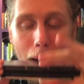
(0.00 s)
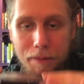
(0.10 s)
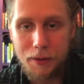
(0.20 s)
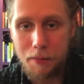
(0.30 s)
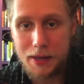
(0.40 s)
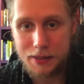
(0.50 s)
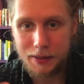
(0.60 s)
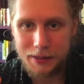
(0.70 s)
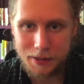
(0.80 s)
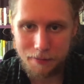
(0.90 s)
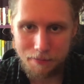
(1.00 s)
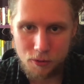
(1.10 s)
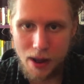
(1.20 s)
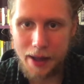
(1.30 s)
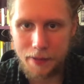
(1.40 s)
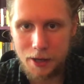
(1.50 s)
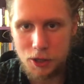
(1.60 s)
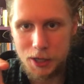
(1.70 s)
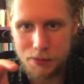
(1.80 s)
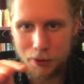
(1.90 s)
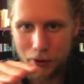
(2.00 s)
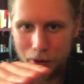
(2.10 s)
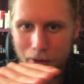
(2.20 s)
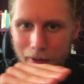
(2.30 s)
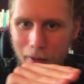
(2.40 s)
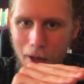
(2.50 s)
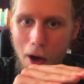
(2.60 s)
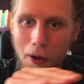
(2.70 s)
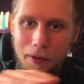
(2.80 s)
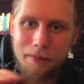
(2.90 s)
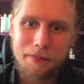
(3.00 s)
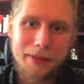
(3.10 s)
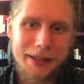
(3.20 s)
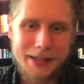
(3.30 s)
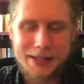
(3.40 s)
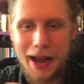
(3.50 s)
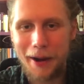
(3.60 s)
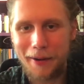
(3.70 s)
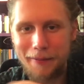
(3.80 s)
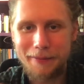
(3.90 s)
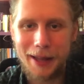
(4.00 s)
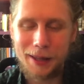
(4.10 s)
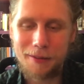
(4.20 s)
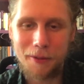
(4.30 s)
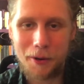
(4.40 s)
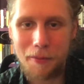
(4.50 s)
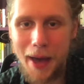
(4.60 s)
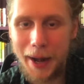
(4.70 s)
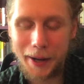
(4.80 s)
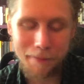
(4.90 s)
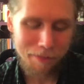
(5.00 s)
And you basically need to drag that cheeseburger along the entire length of the chromatic.